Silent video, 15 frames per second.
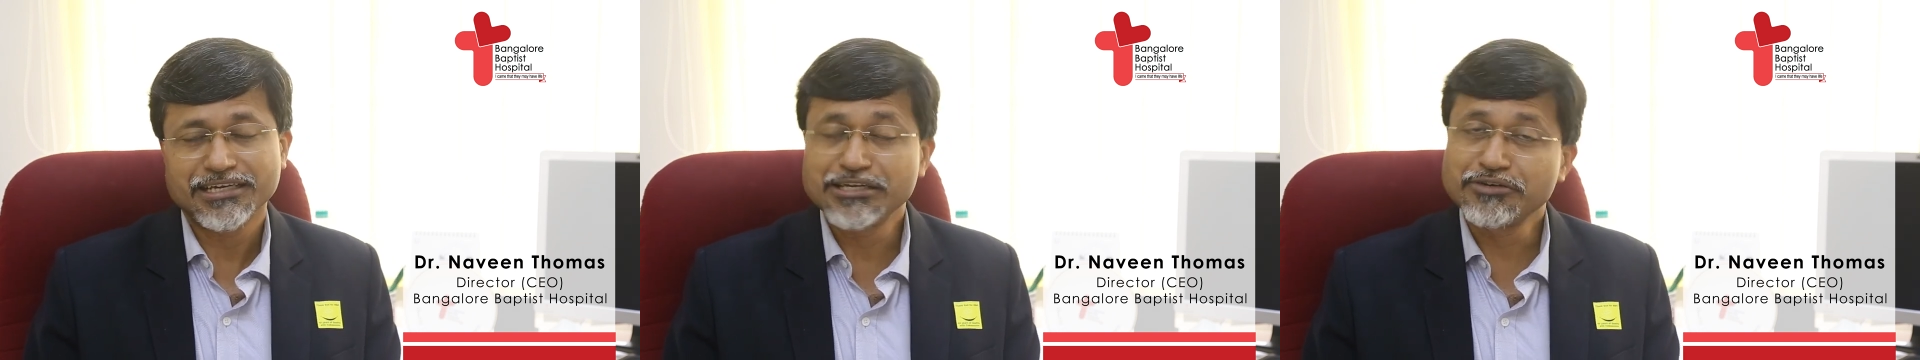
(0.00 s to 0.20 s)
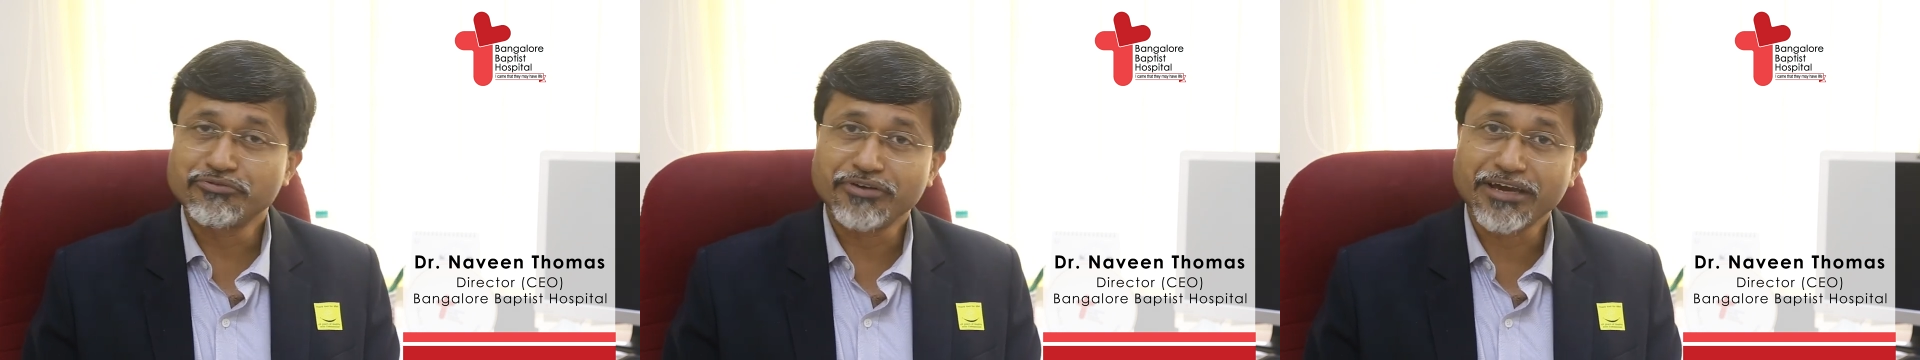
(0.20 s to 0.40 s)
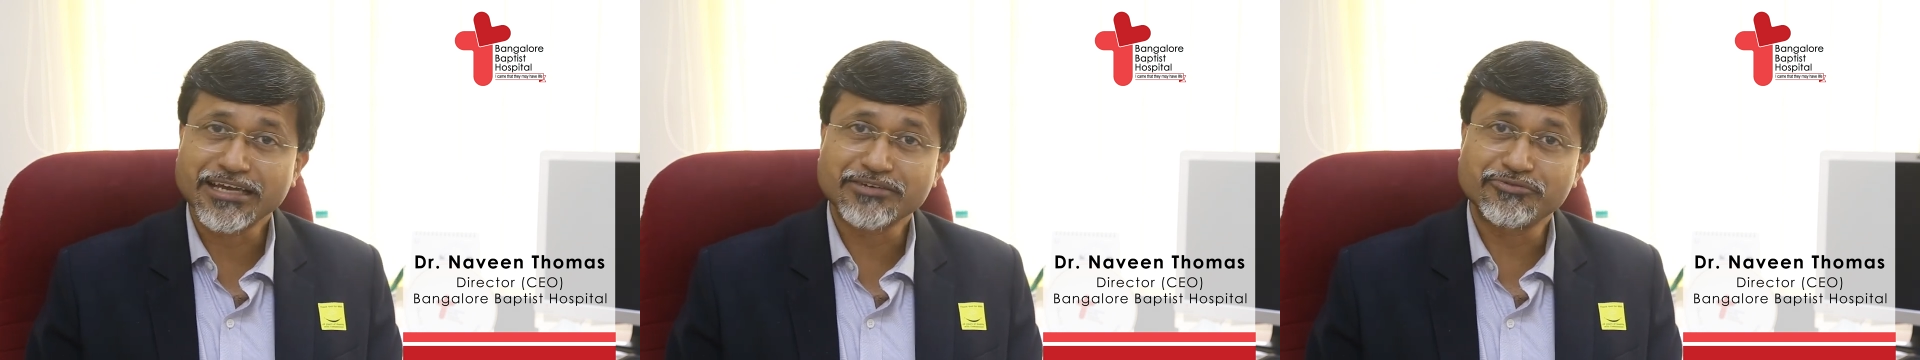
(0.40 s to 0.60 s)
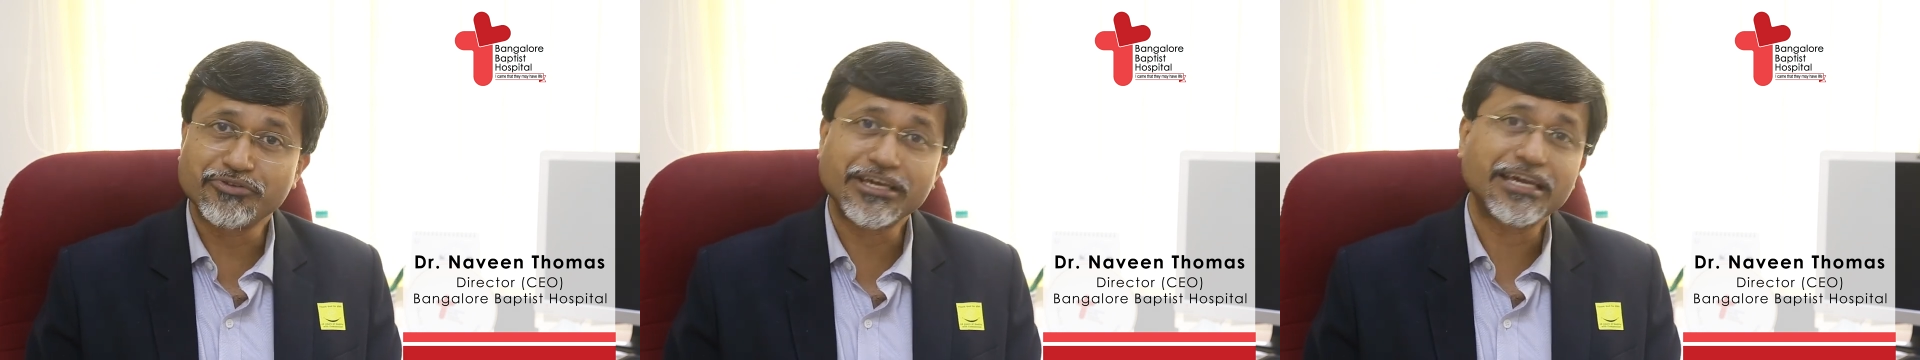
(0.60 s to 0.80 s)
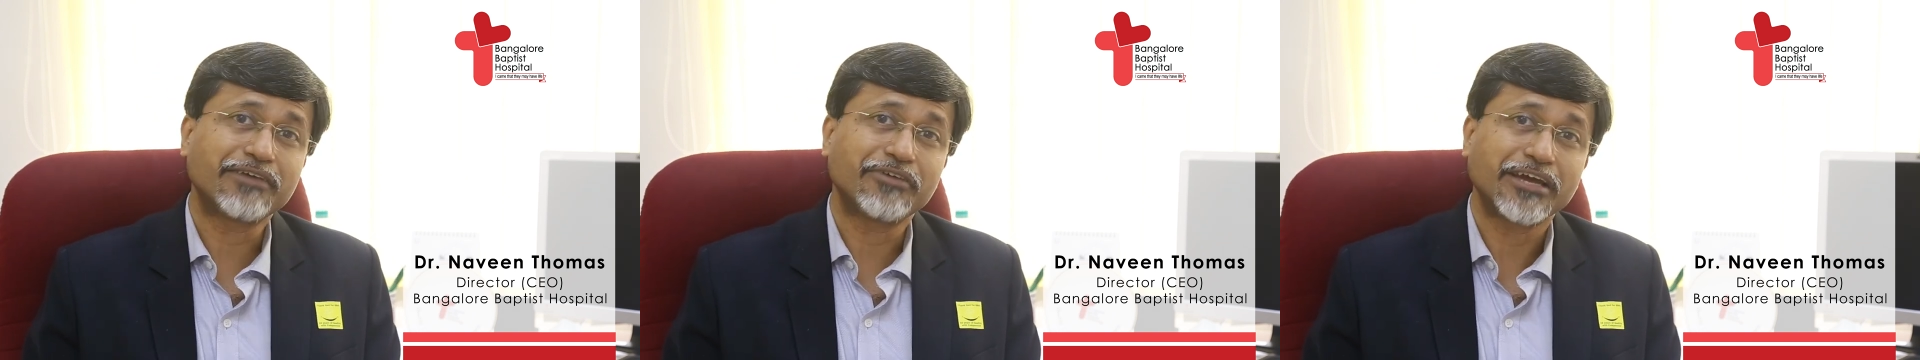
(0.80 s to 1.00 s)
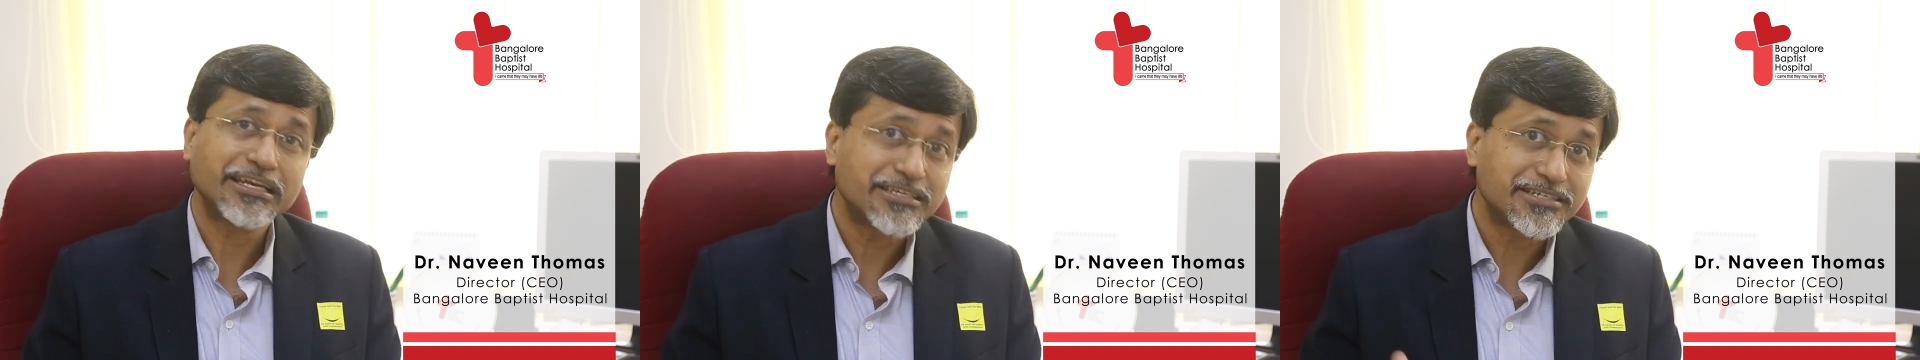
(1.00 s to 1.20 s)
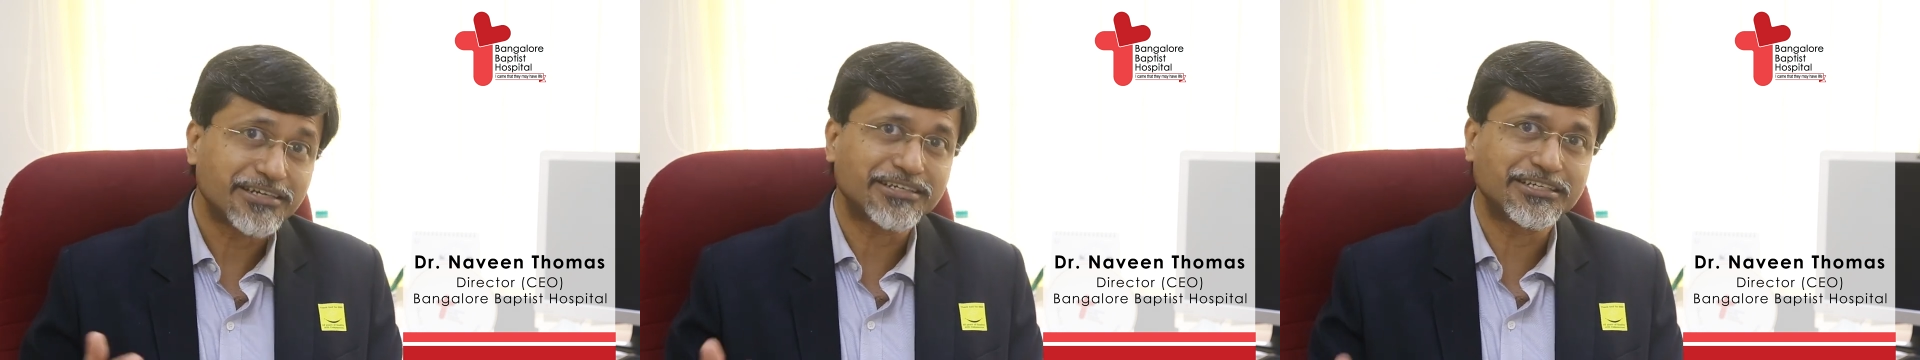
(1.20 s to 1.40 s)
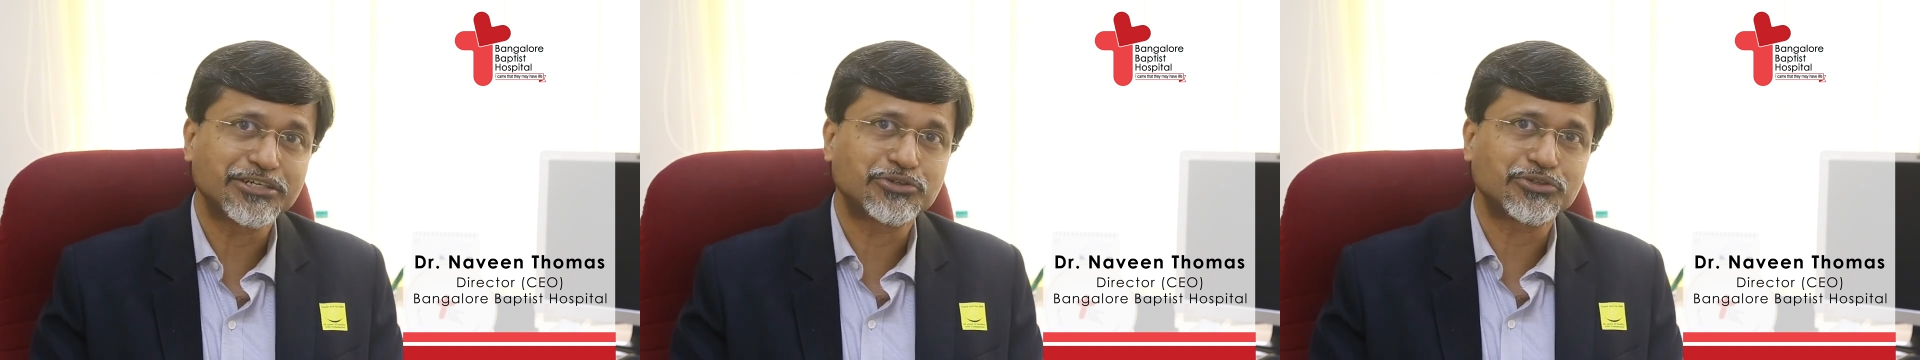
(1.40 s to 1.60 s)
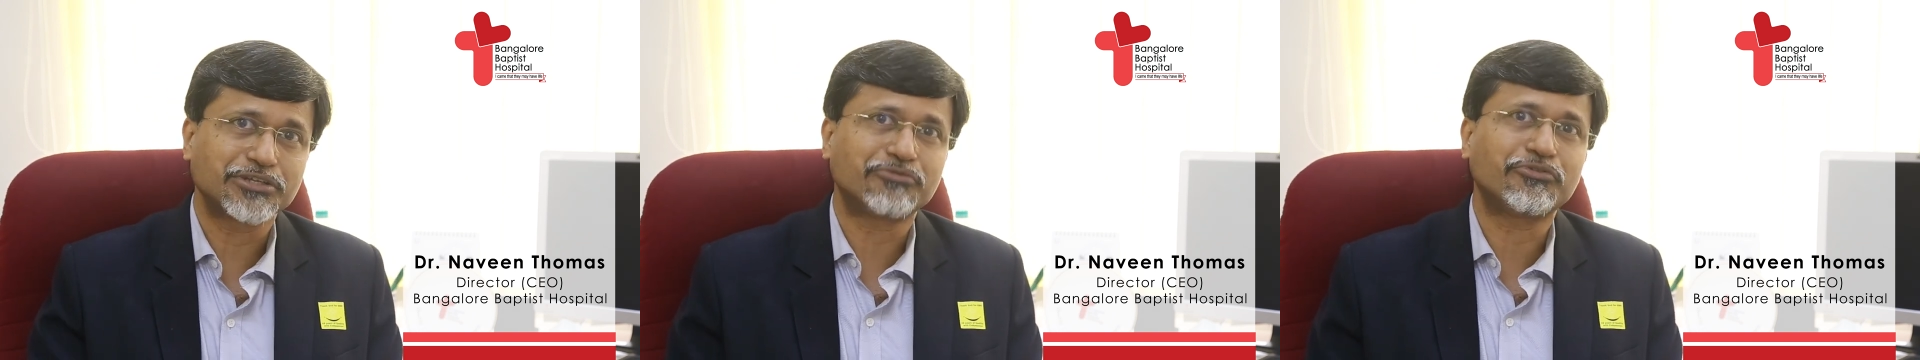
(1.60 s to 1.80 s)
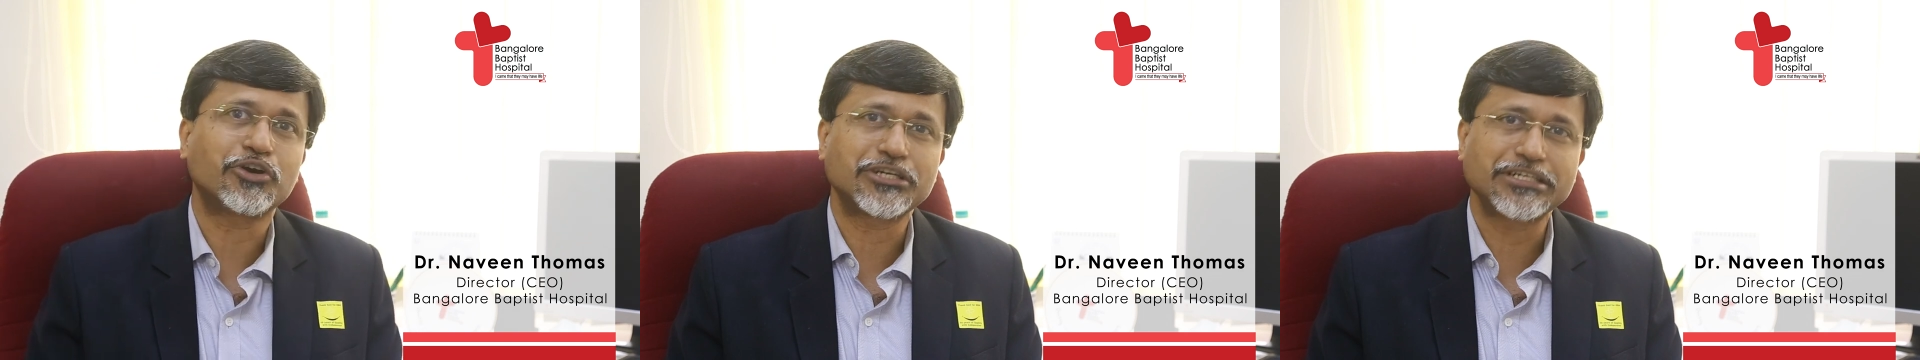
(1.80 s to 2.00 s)
In fact, we have entered into
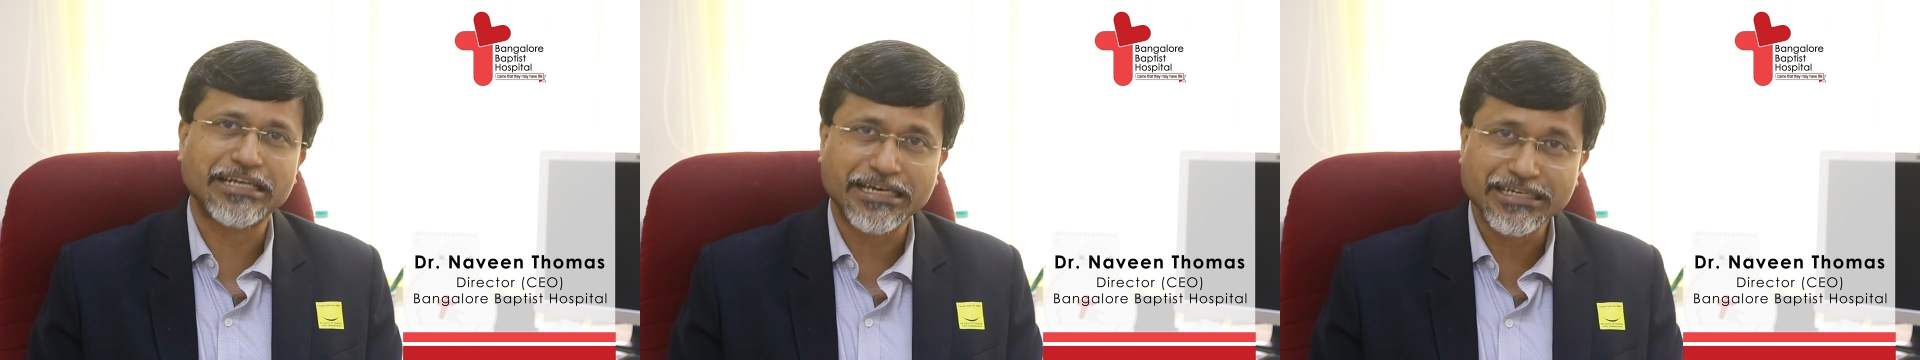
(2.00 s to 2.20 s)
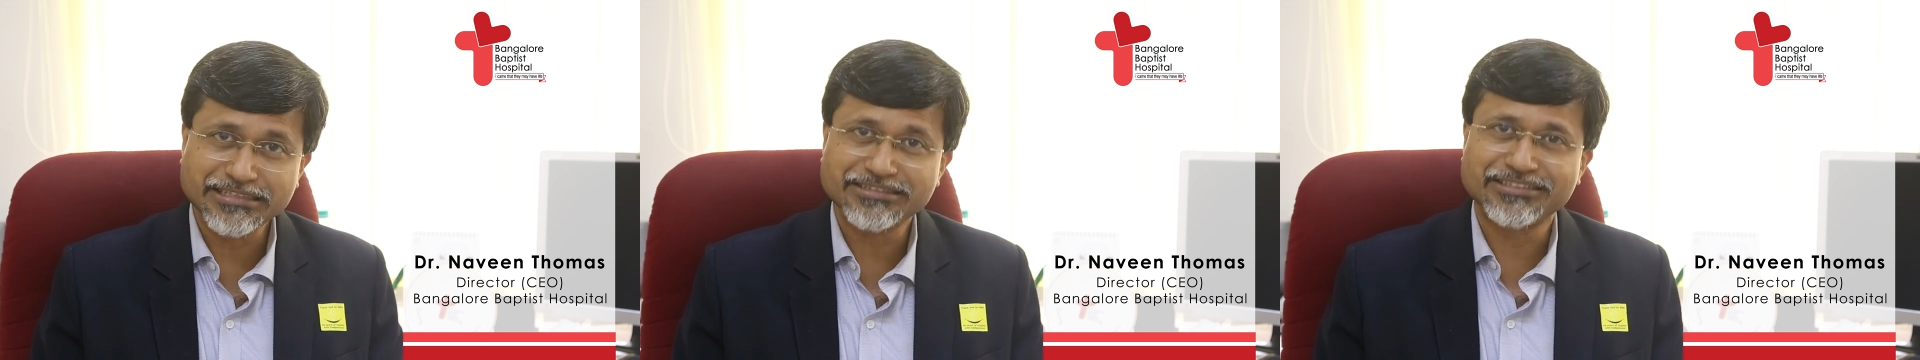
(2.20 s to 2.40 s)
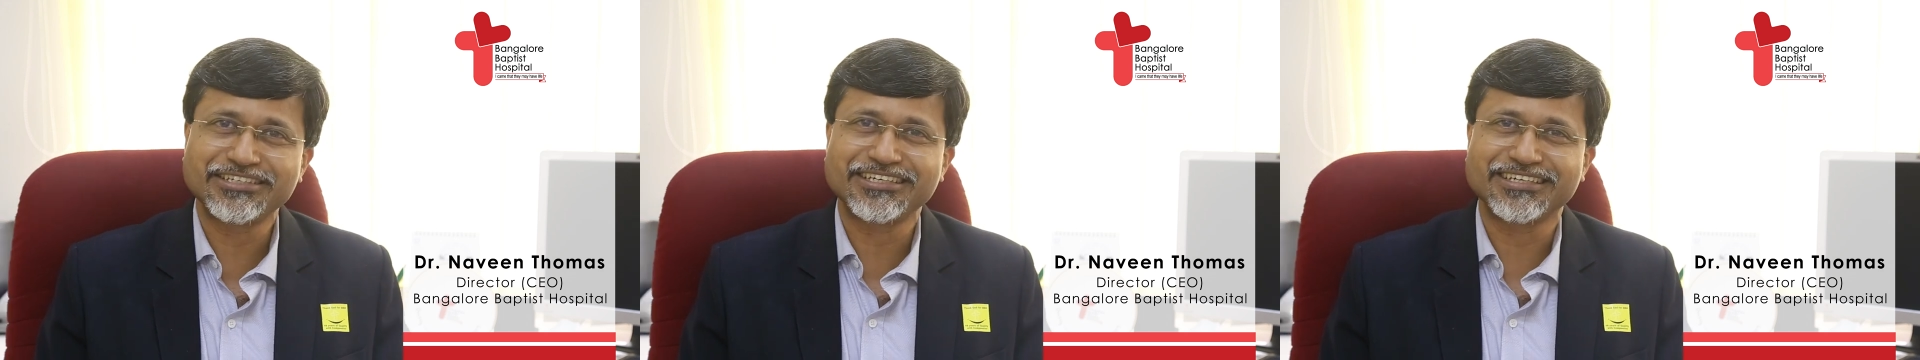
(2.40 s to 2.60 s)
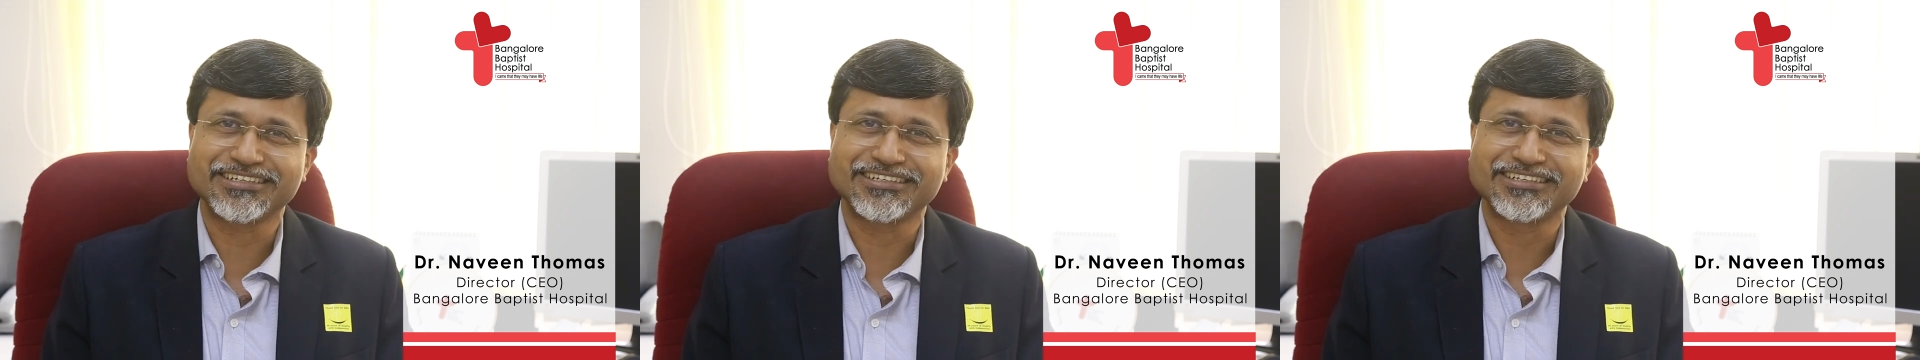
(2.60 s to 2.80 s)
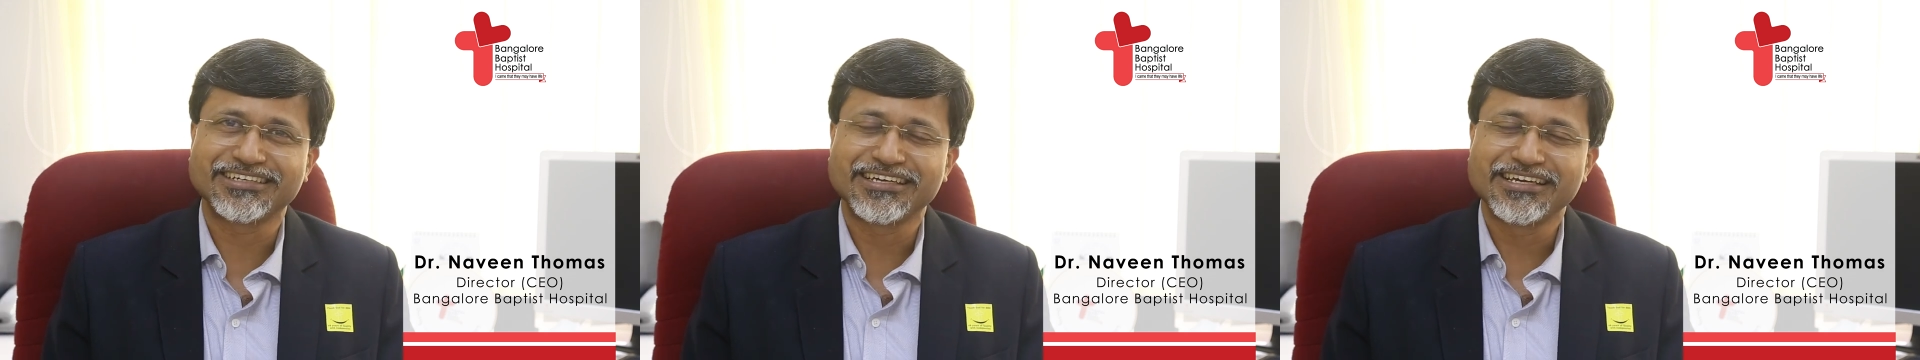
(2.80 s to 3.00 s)
the 49th year